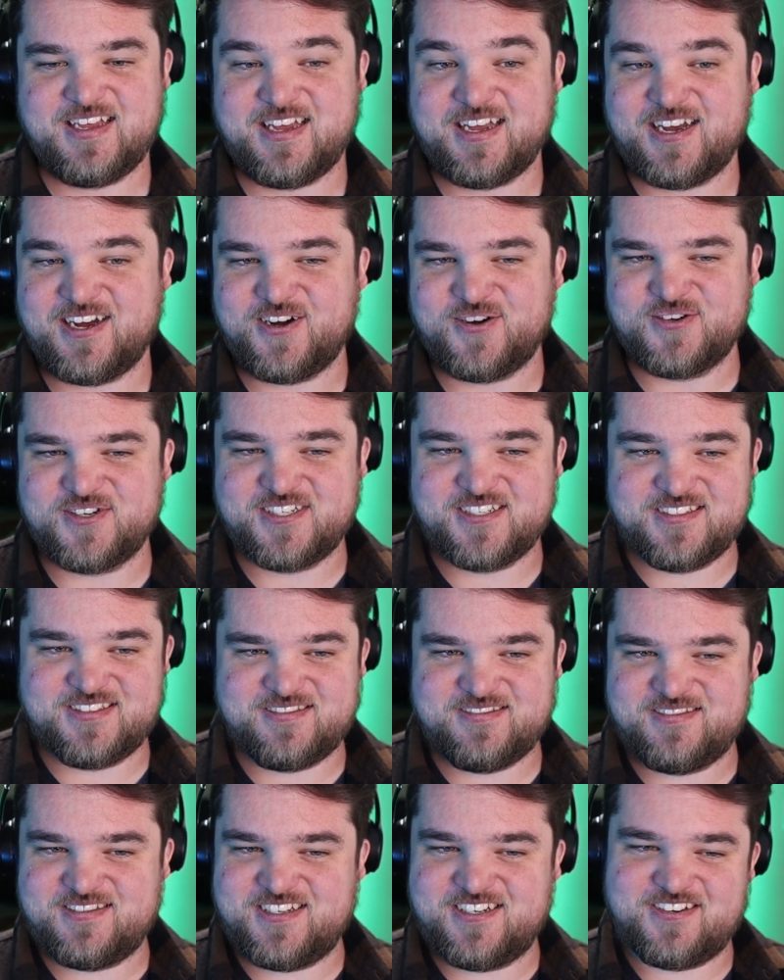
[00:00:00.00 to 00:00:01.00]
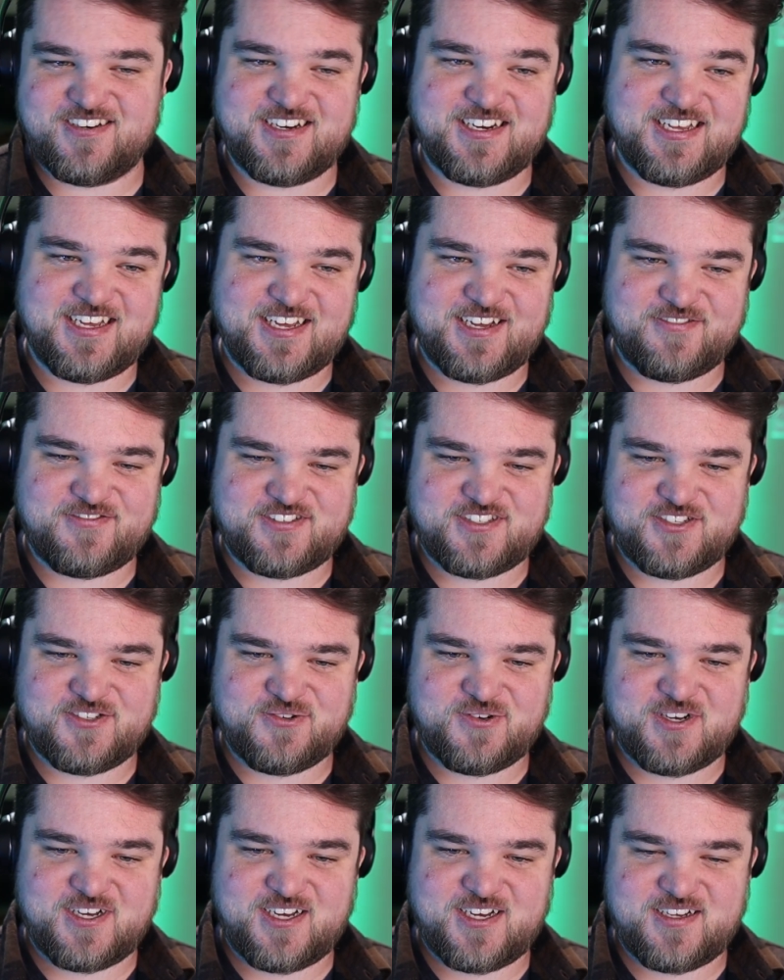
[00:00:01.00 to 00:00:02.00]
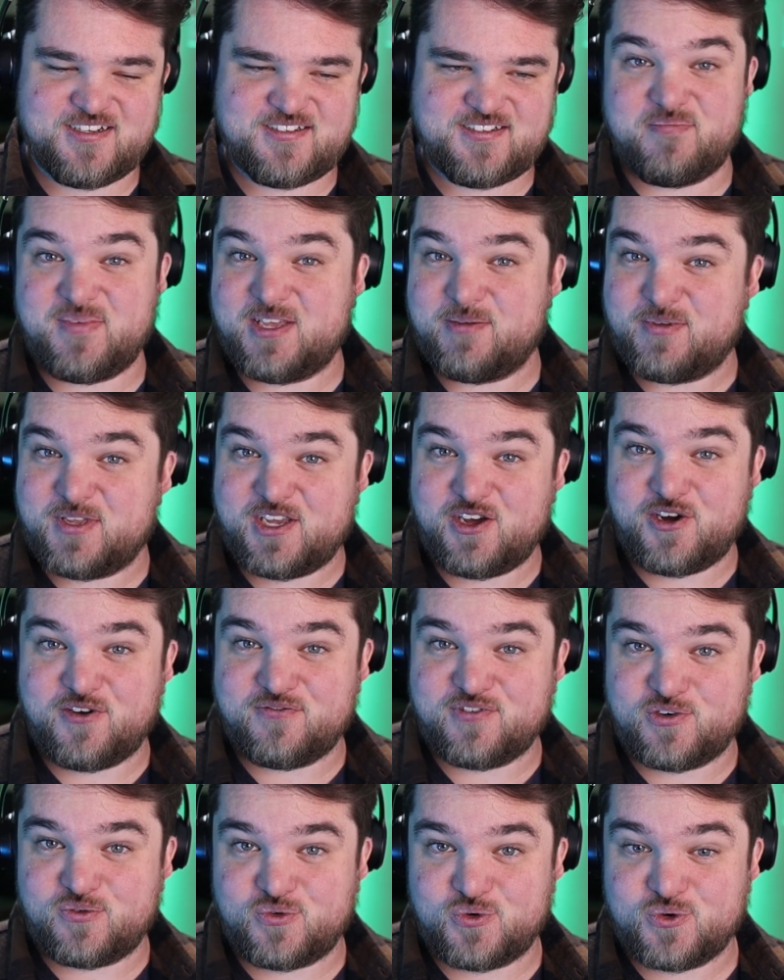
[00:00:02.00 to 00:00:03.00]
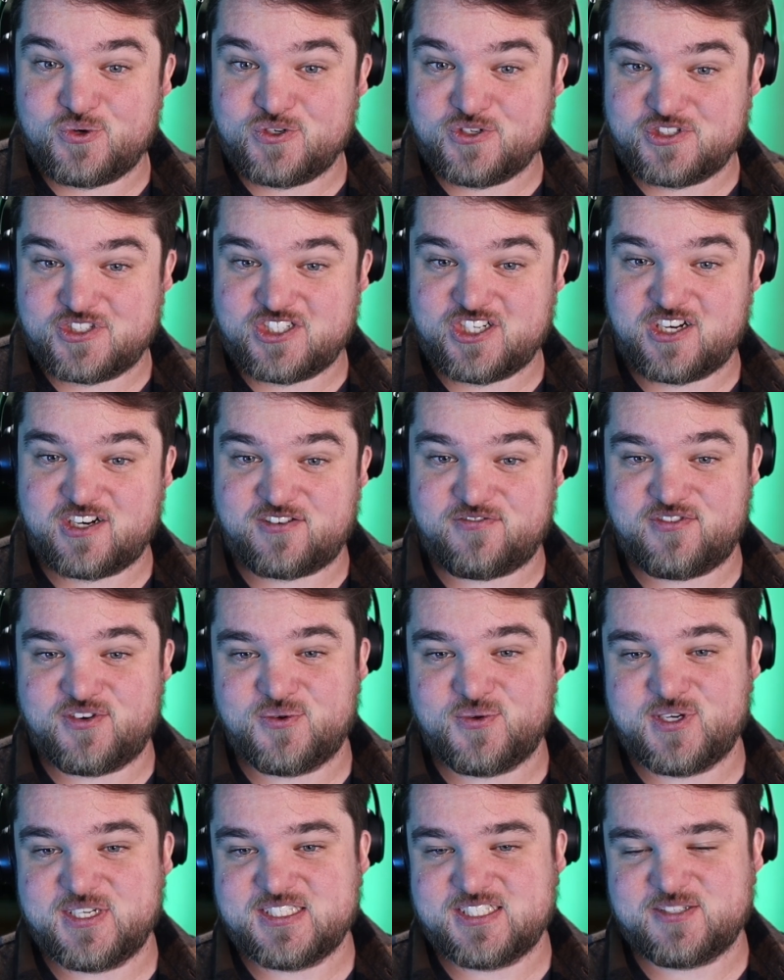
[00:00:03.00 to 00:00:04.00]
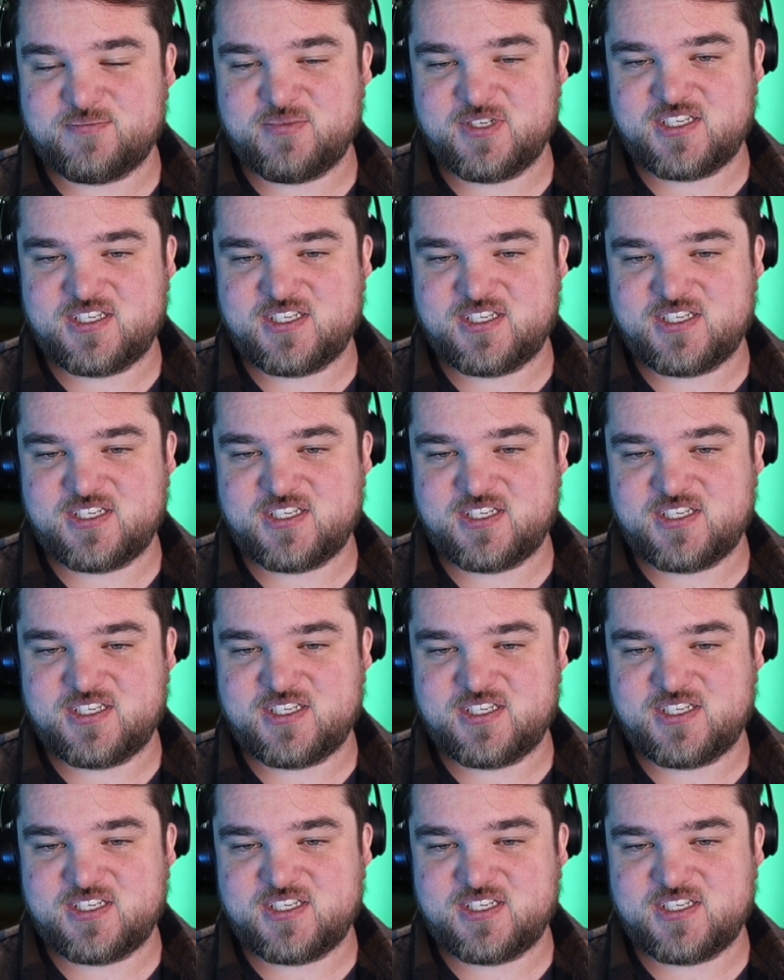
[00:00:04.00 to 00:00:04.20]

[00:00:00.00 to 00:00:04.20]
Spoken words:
Howard, you're going to have to maybe overrule Chuck for once,